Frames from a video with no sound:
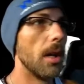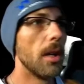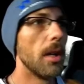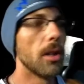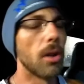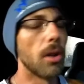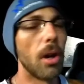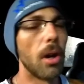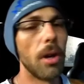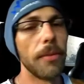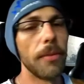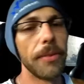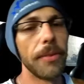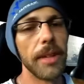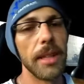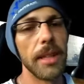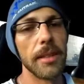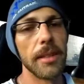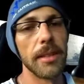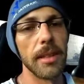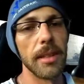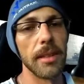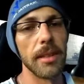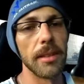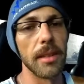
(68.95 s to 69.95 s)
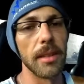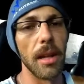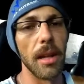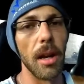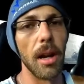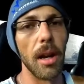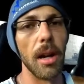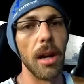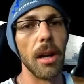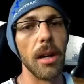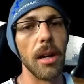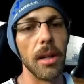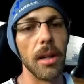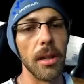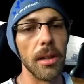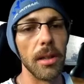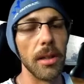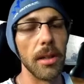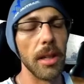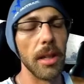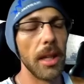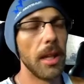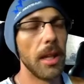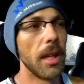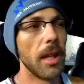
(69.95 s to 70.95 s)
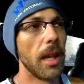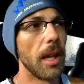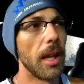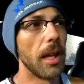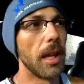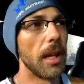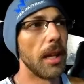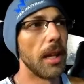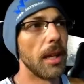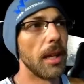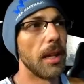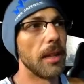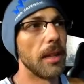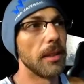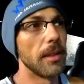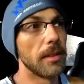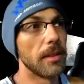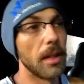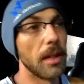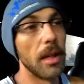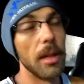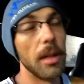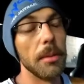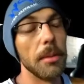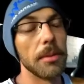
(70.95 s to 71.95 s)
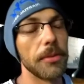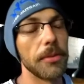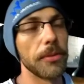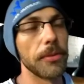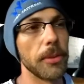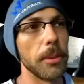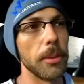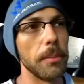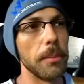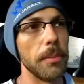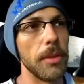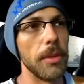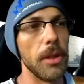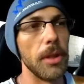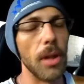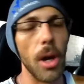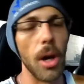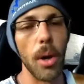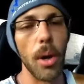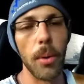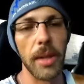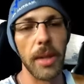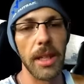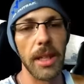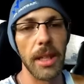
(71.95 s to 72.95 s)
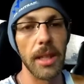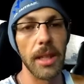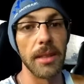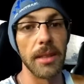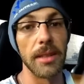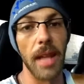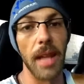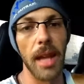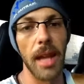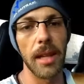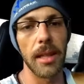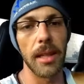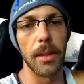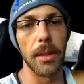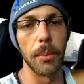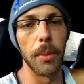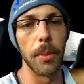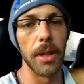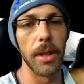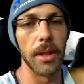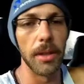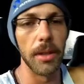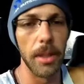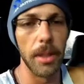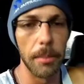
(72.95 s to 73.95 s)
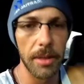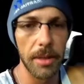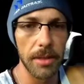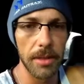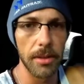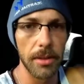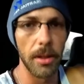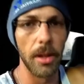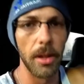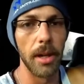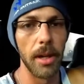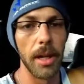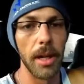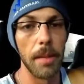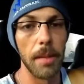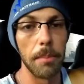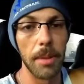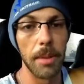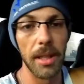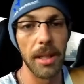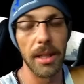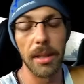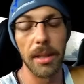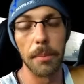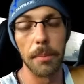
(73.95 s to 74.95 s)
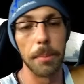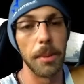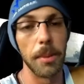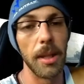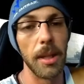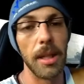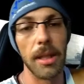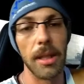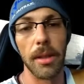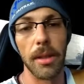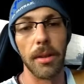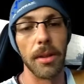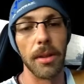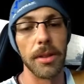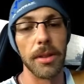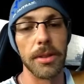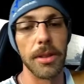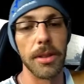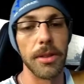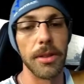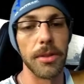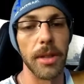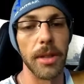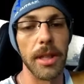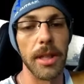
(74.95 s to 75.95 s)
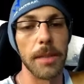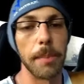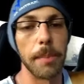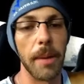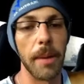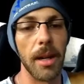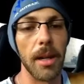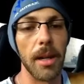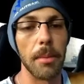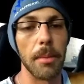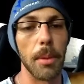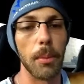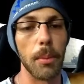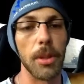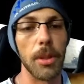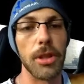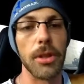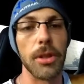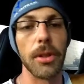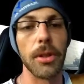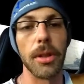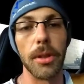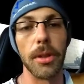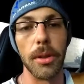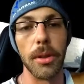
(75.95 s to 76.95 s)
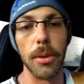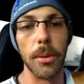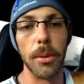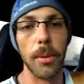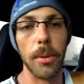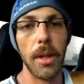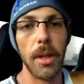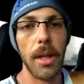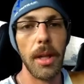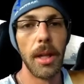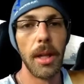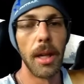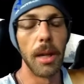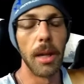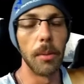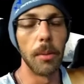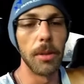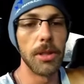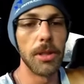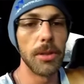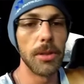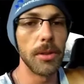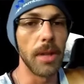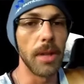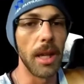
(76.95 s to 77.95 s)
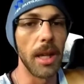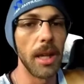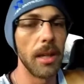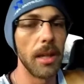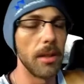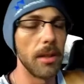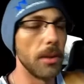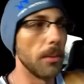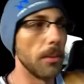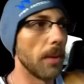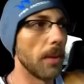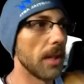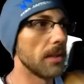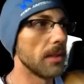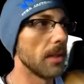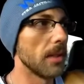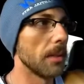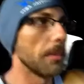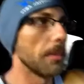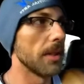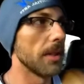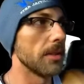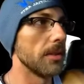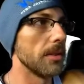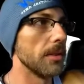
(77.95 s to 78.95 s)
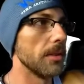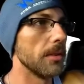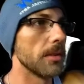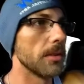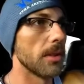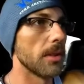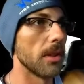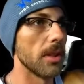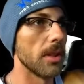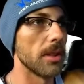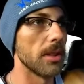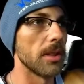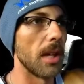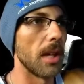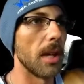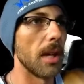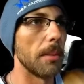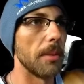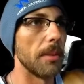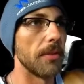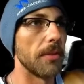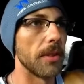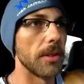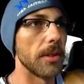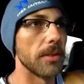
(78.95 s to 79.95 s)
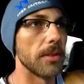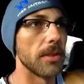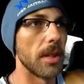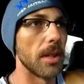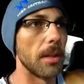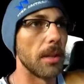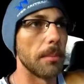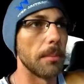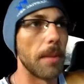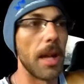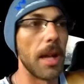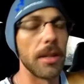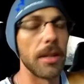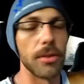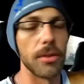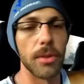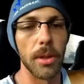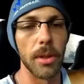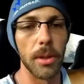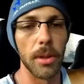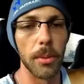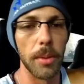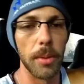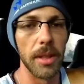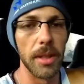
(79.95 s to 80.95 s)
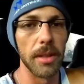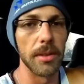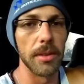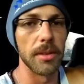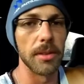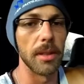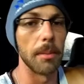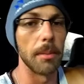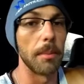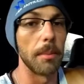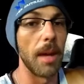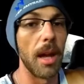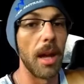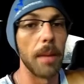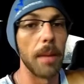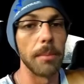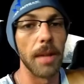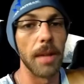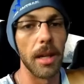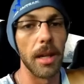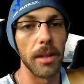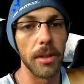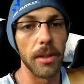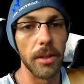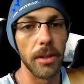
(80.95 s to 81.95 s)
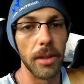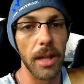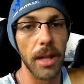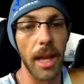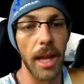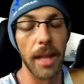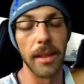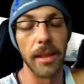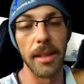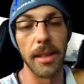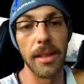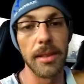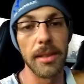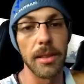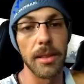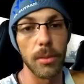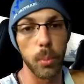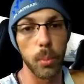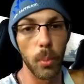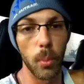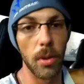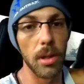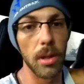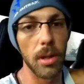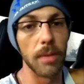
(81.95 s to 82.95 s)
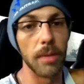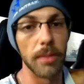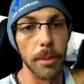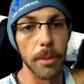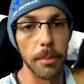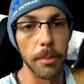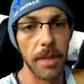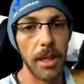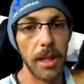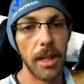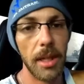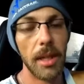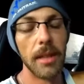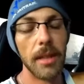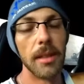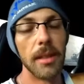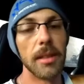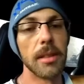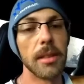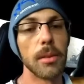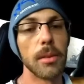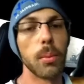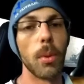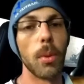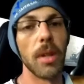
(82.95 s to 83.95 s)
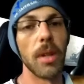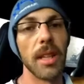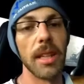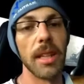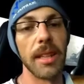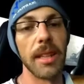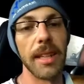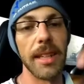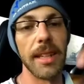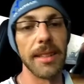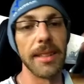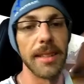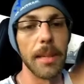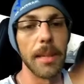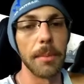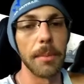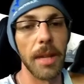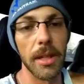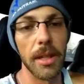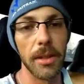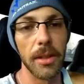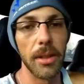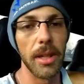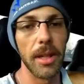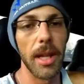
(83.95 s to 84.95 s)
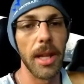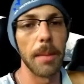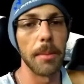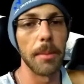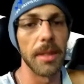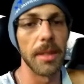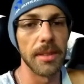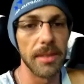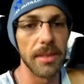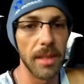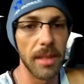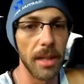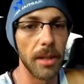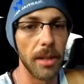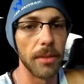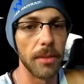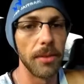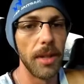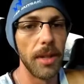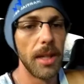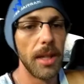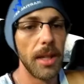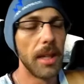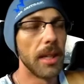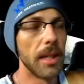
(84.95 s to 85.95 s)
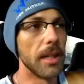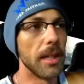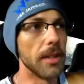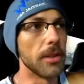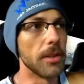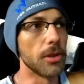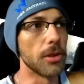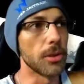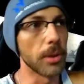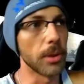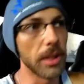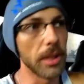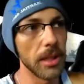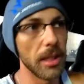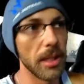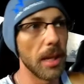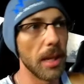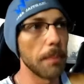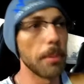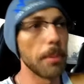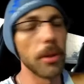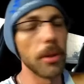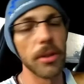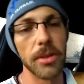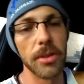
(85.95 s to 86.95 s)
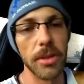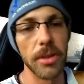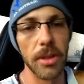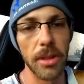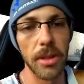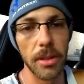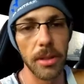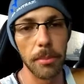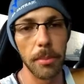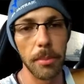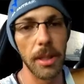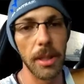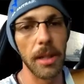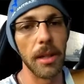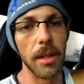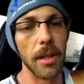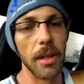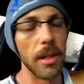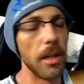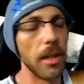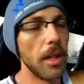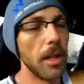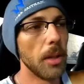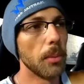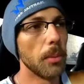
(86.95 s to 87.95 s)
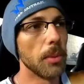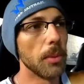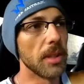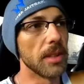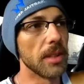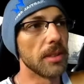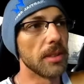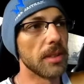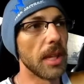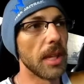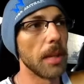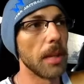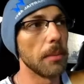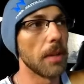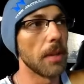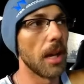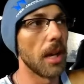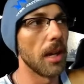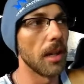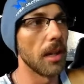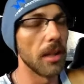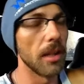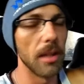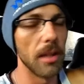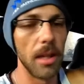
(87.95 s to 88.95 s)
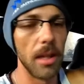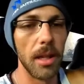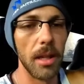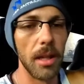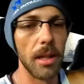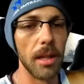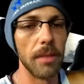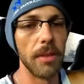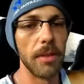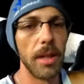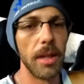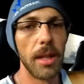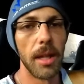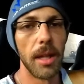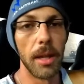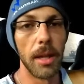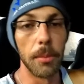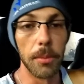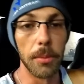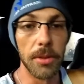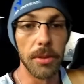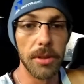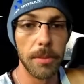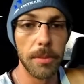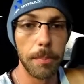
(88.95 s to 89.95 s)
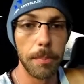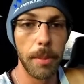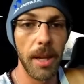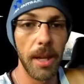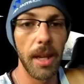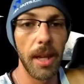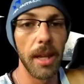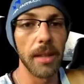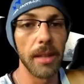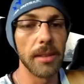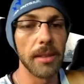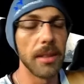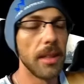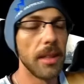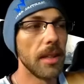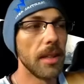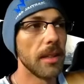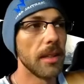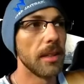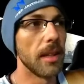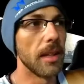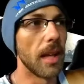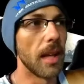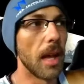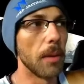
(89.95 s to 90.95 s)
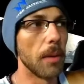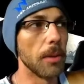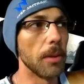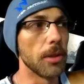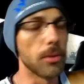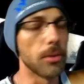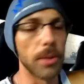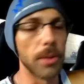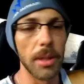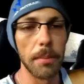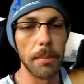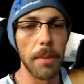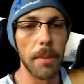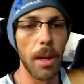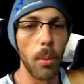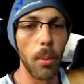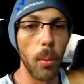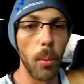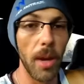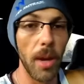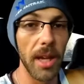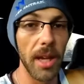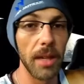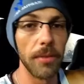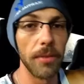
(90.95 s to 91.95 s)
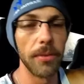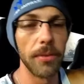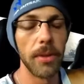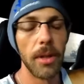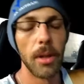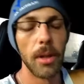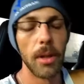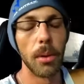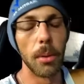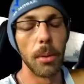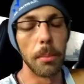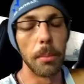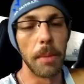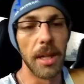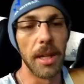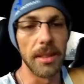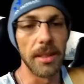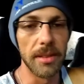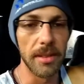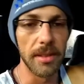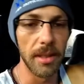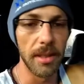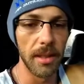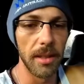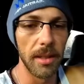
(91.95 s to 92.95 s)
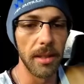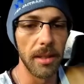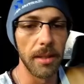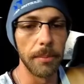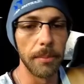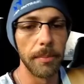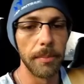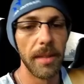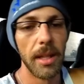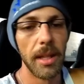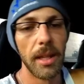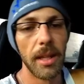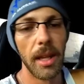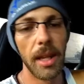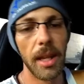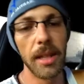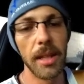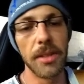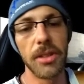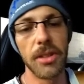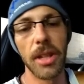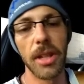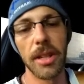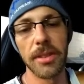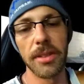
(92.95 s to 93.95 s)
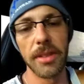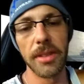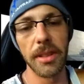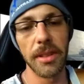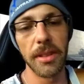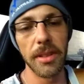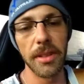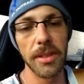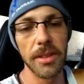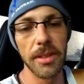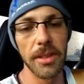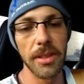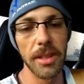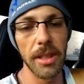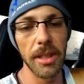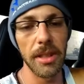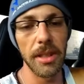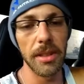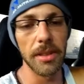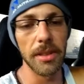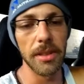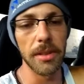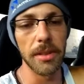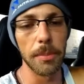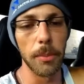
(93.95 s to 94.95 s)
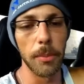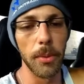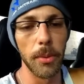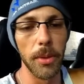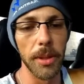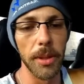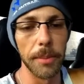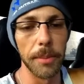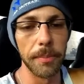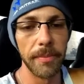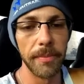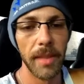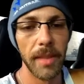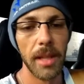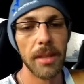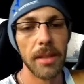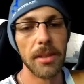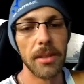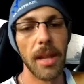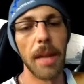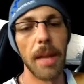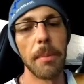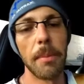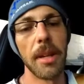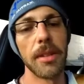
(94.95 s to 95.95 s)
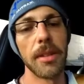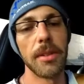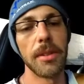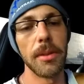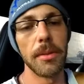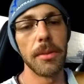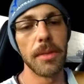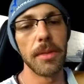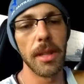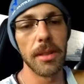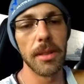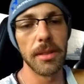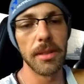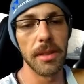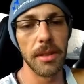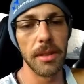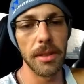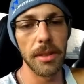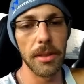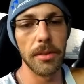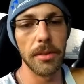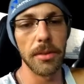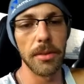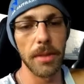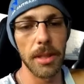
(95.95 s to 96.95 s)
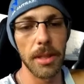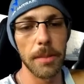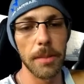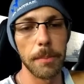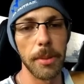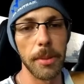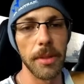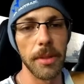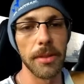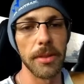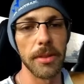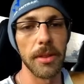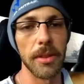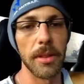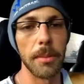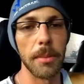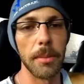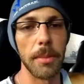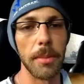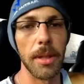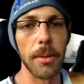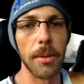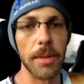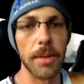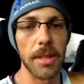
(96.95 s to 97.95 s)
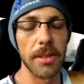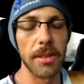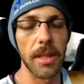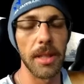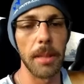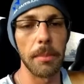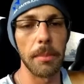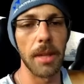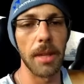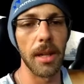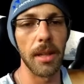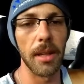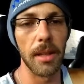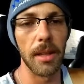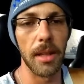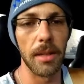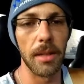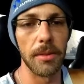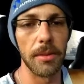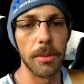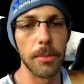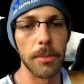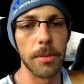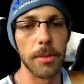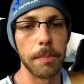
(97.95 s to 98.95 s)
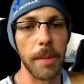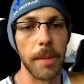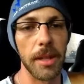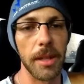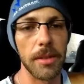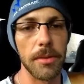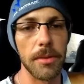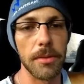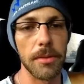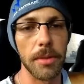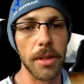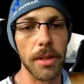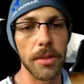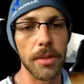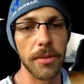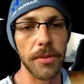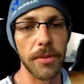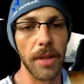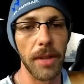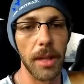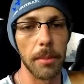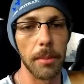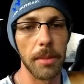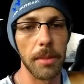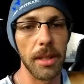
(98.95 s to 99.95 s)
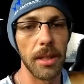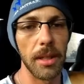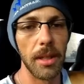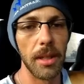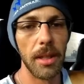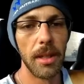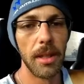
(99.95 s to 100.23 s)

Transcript: Confidence is earned and comes from knowing exactly where your limits are and being completely honest and transparent about what you can do and what you can't do. I tell my students all the time, if there's something I struggle with or something I'm not good at, and this is one of them. This is one of the things I'm not good at myself, is treating that person in the mirror with the same kind of love and respect that I would treat my wife or my son. Hey, Justin, good to see you this morning. So how about you, Justin? Do you treat the person in the mirror with the same kind of love and respect you treat your family?